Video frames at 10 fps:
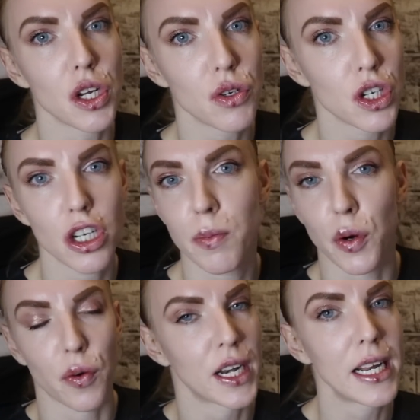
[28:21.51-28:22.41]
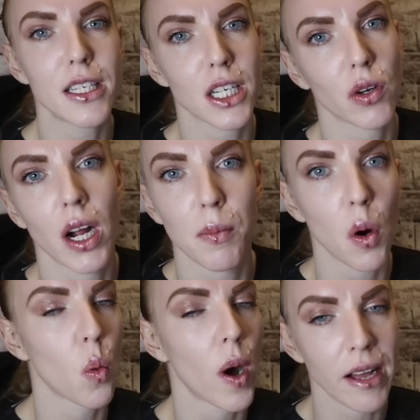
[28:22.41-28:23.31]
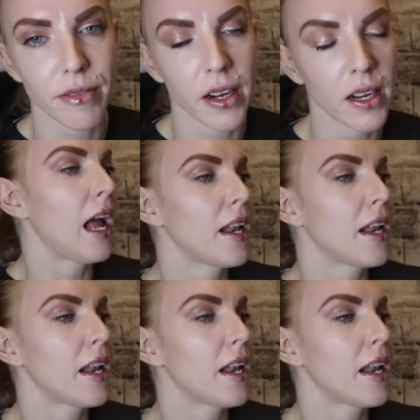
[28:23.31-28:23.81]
YouTube or on Instagram or whatever.